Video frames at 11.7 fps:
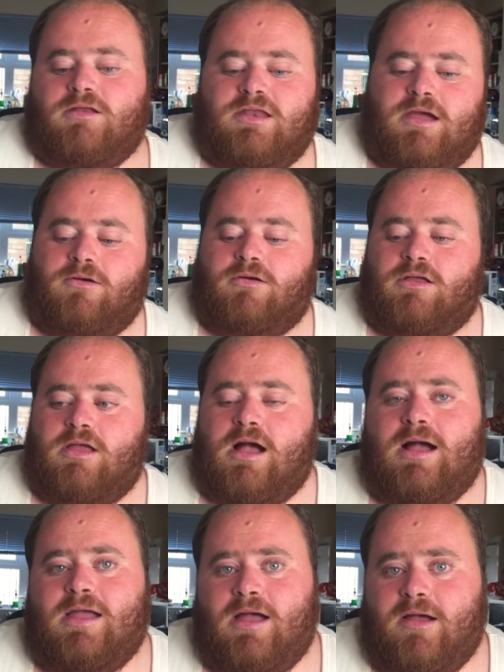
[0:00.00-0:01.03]
Now
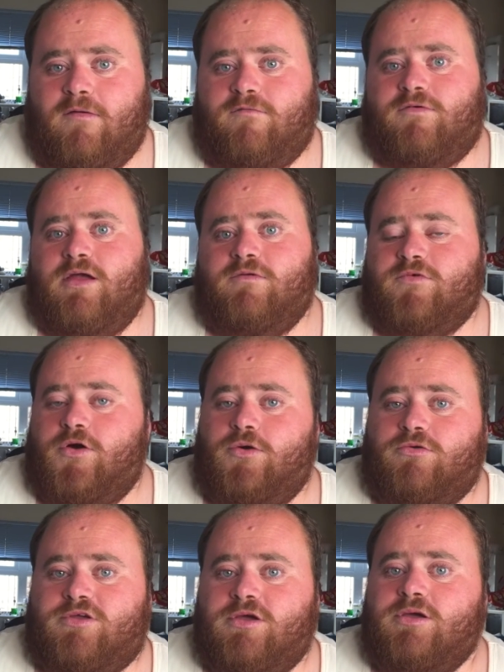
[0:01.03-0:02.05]
I have a
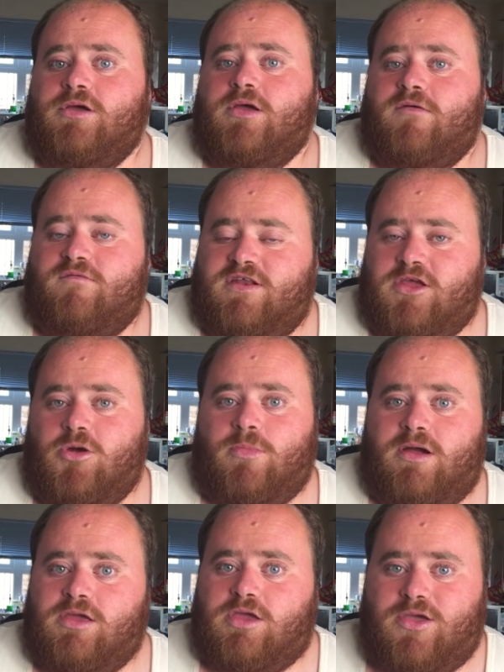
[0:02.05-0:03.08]
Rode
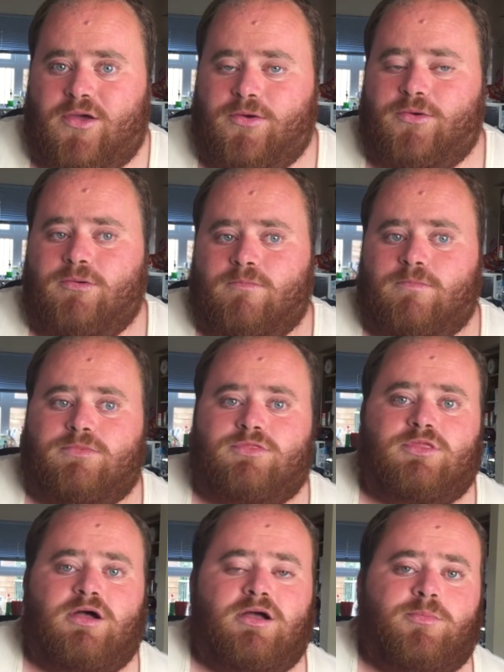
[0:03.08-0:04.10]
VideoMic Go
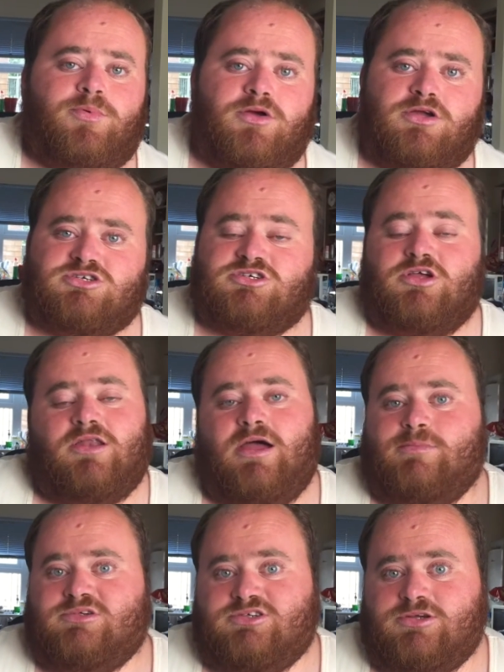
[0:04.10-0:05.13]
that I purchased on
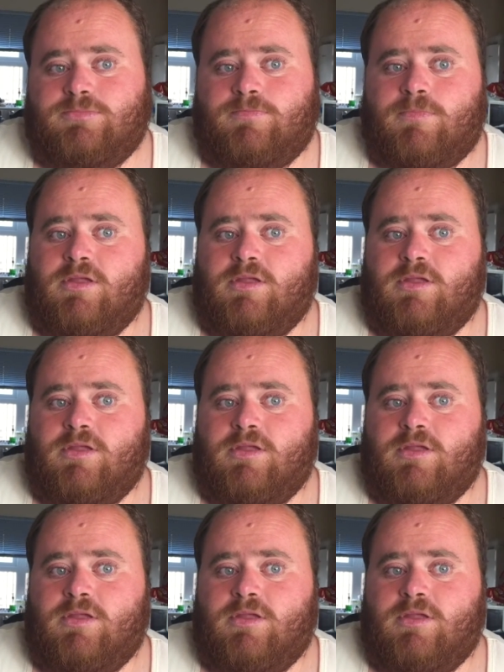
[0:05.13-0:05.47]
Amazon.